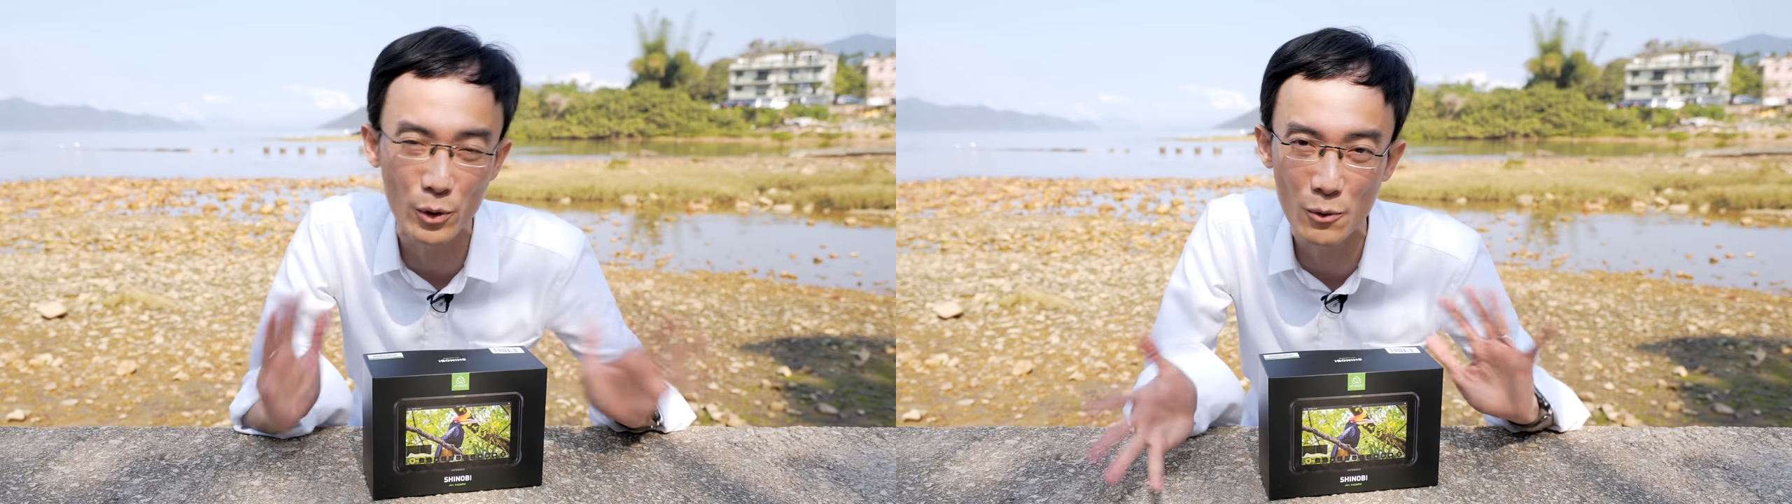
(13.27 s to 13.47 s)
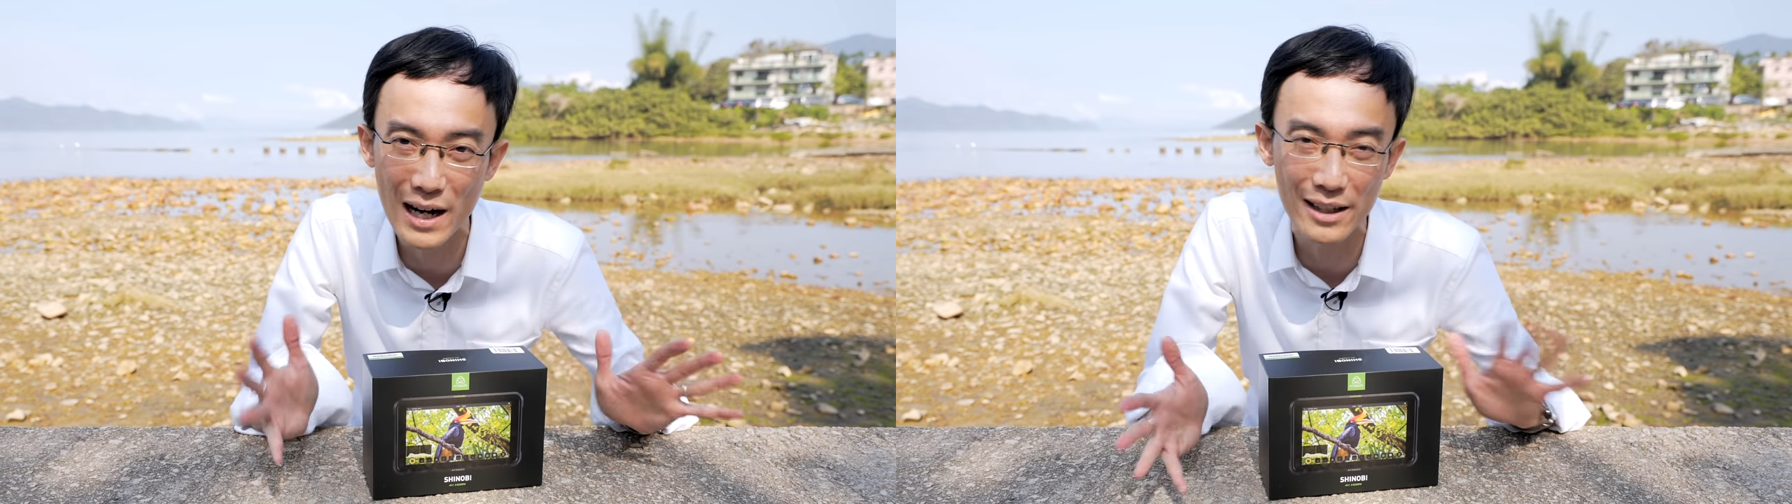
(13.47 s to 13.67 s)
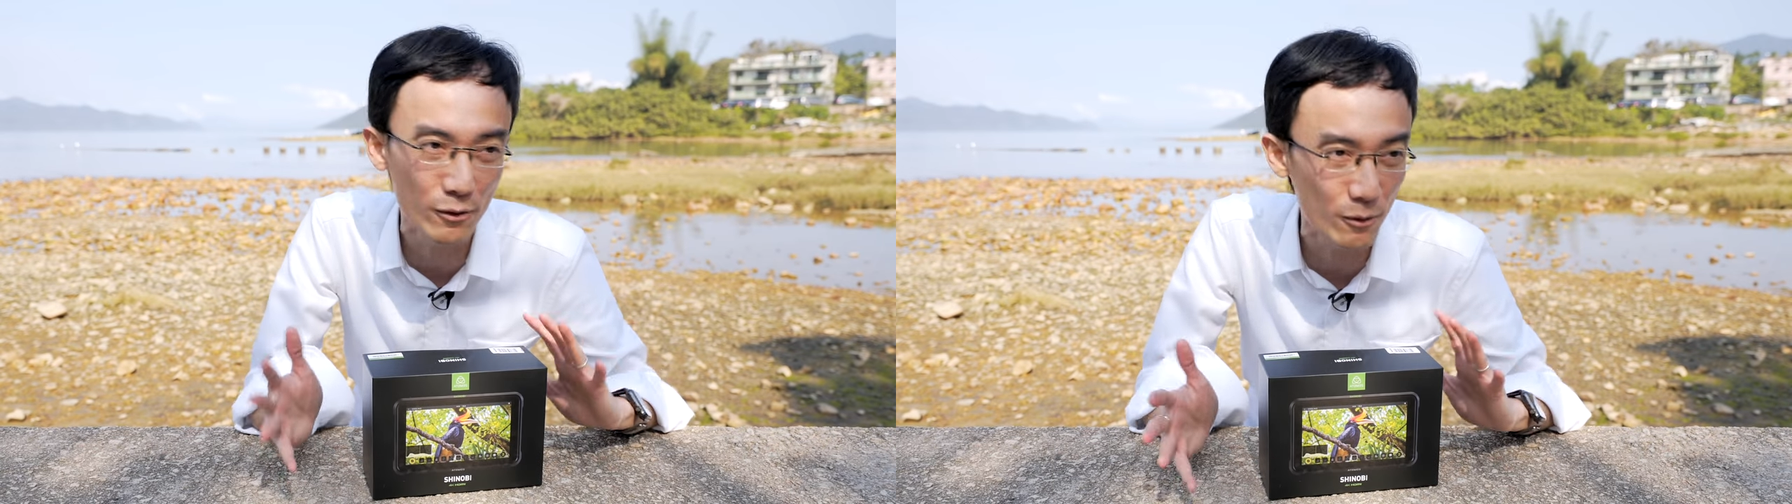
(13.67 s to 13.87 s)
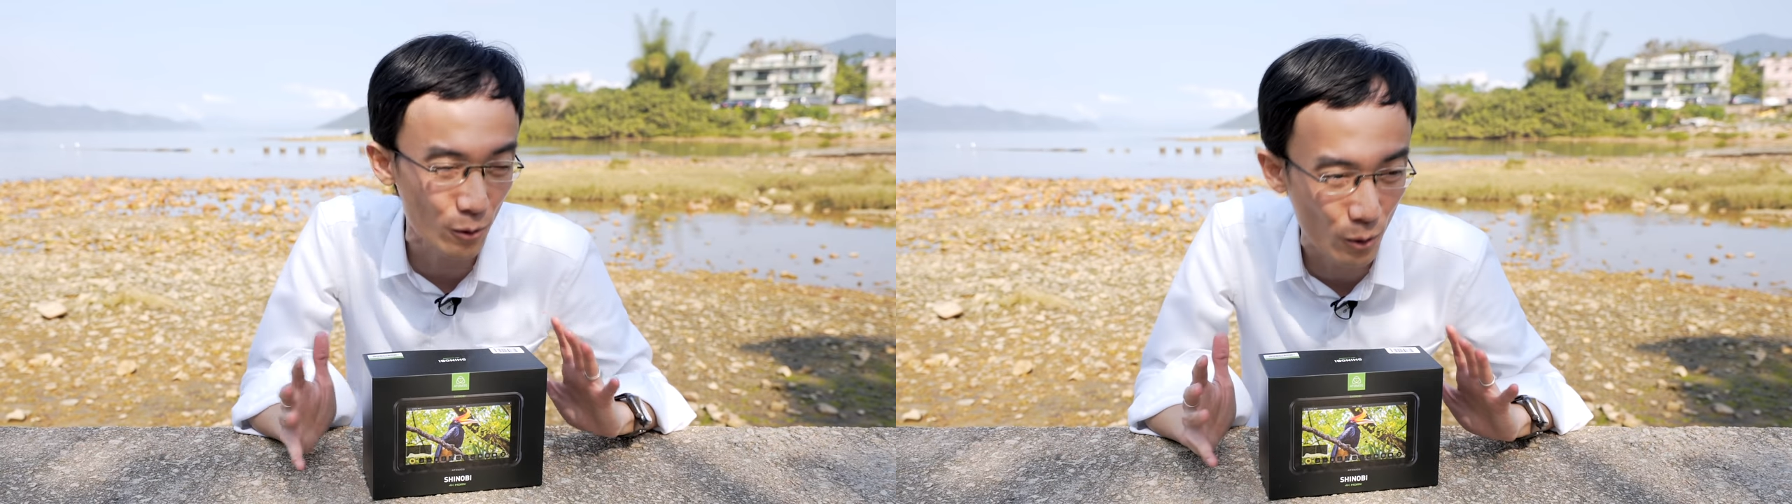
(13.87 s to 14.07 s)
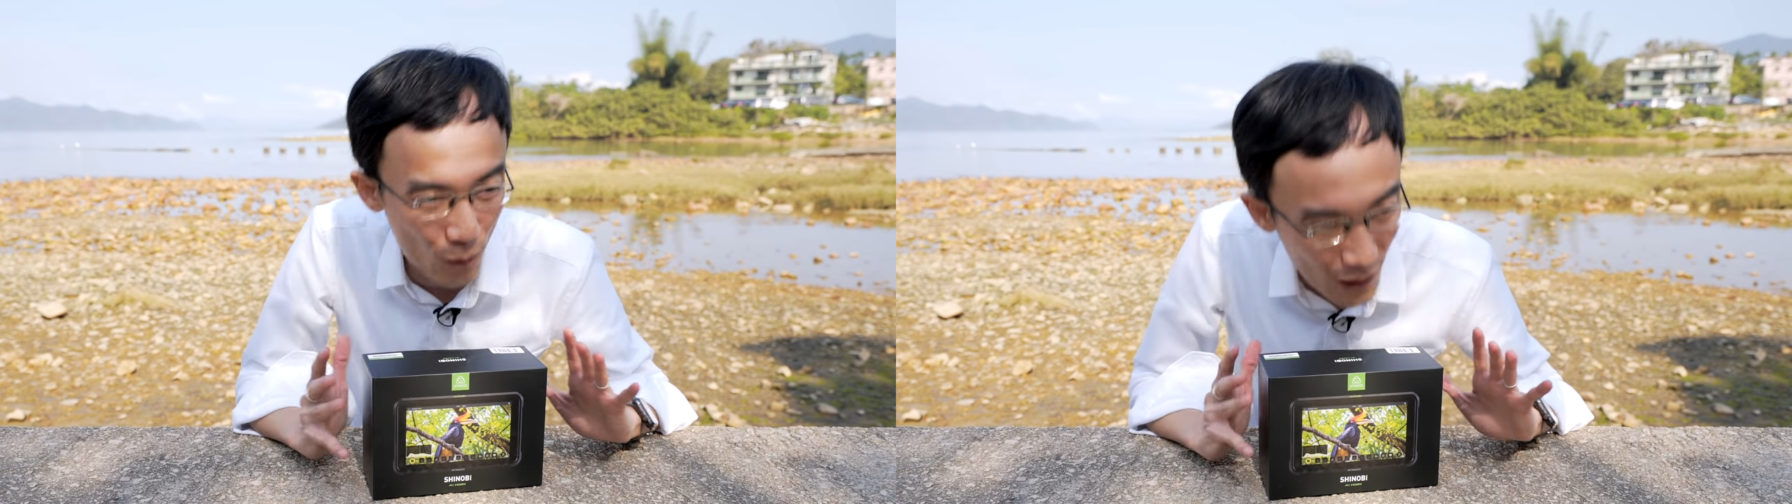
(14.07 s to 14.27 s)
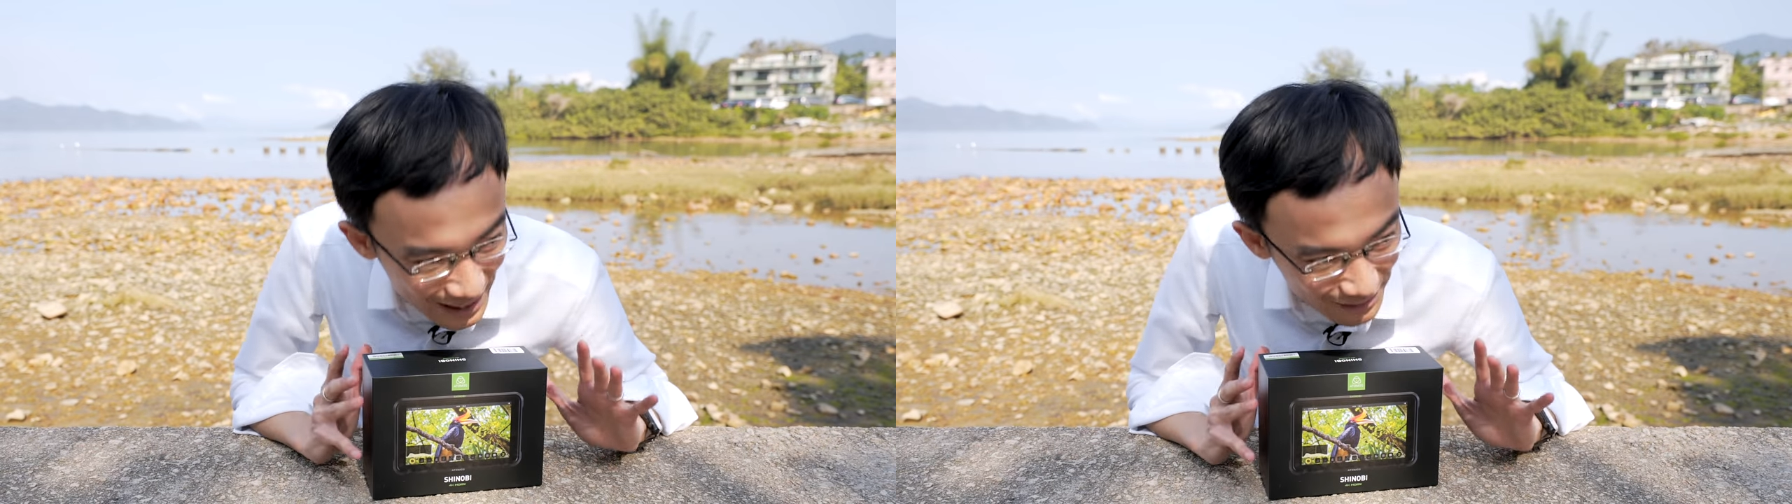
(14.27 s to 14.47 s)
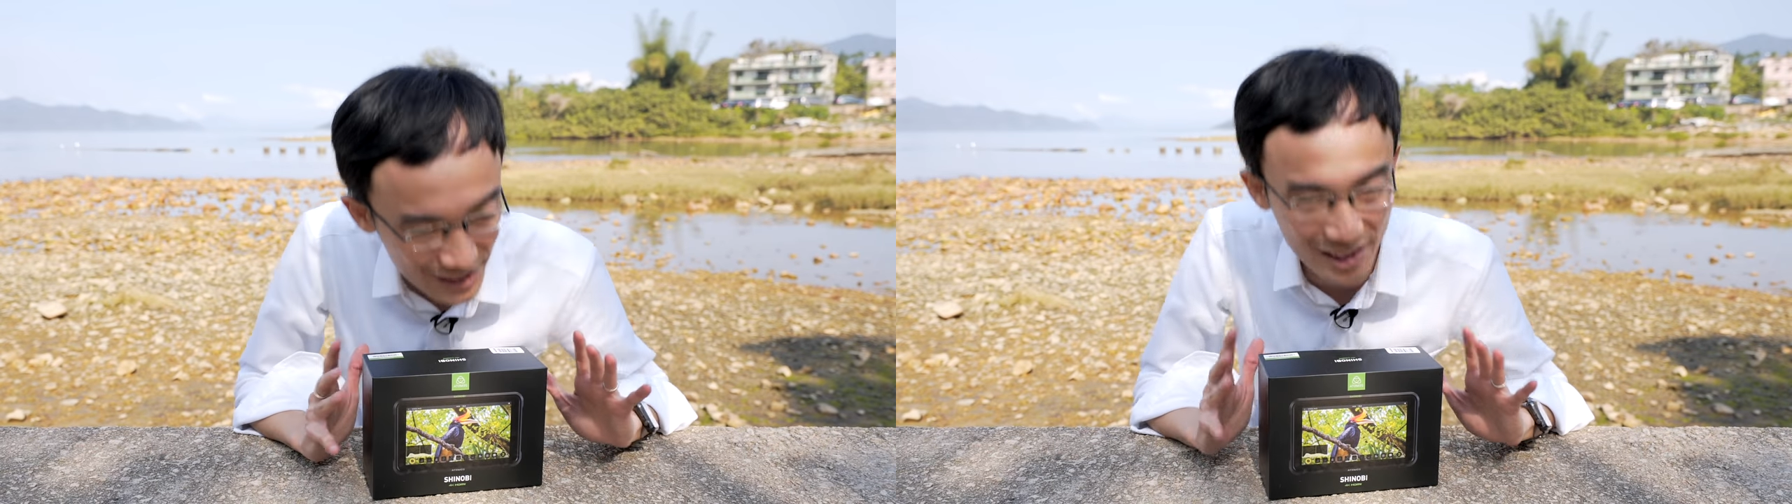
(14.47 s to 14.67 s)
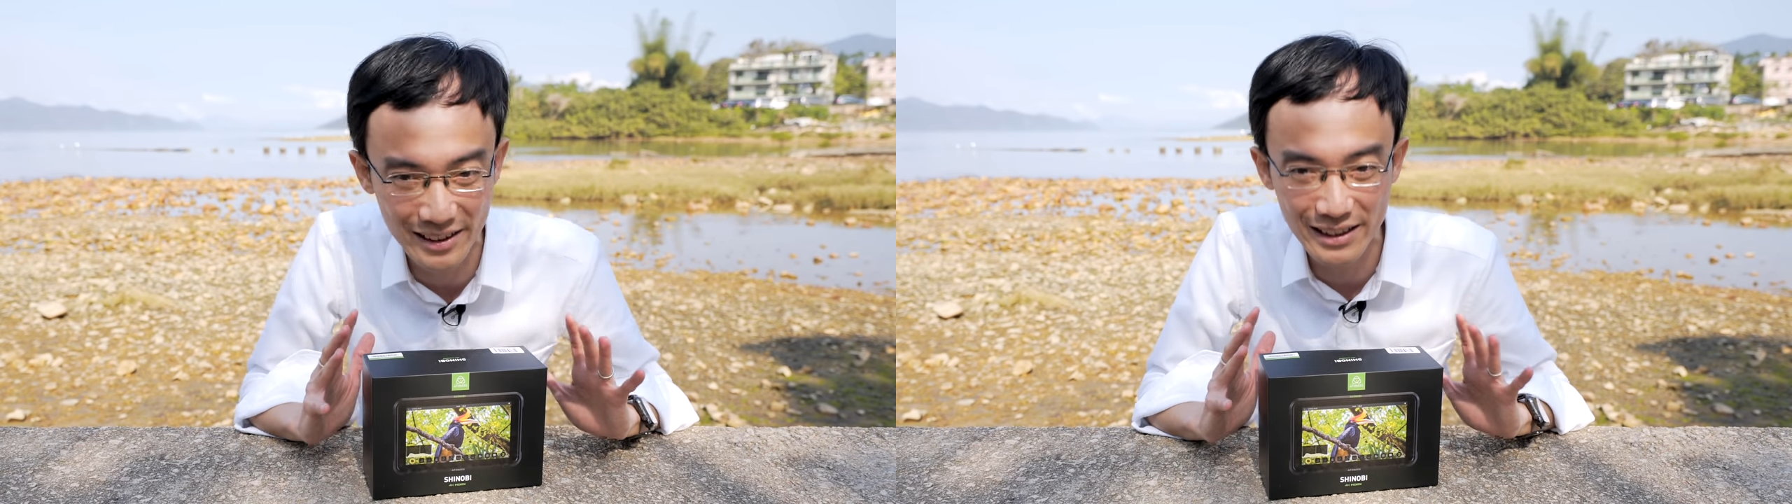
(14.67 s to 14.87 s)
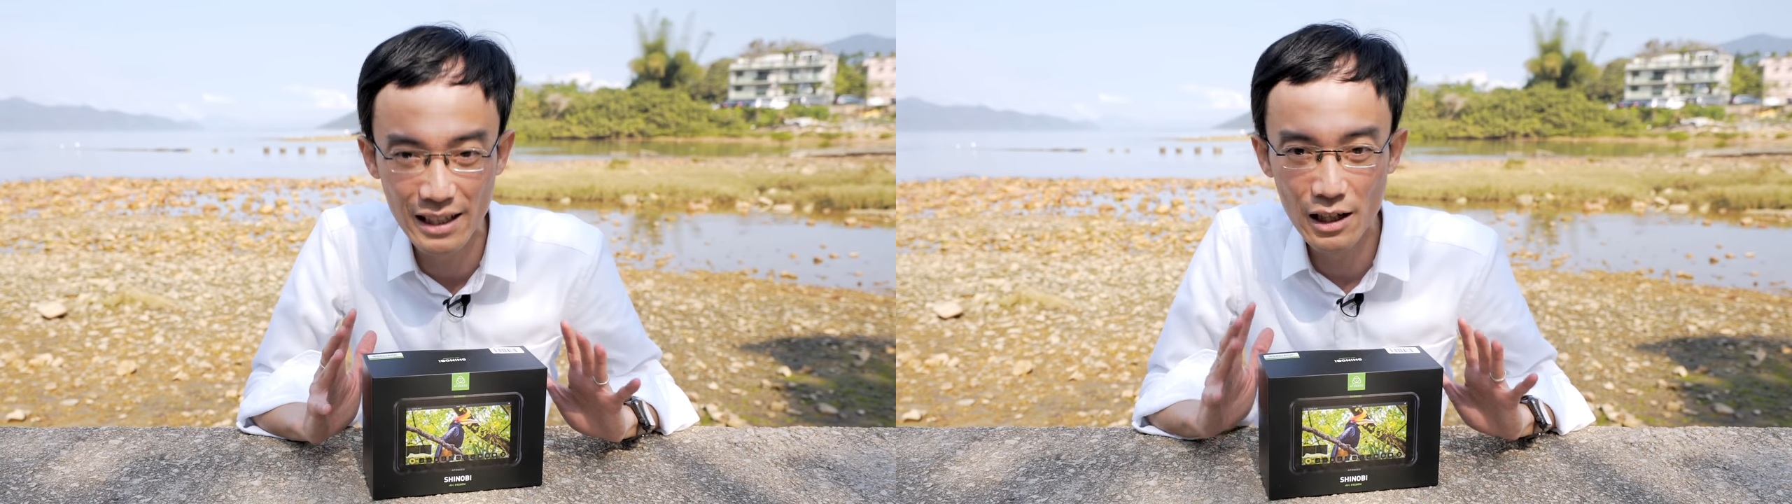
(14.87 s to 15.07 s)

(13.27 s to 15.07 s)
variety,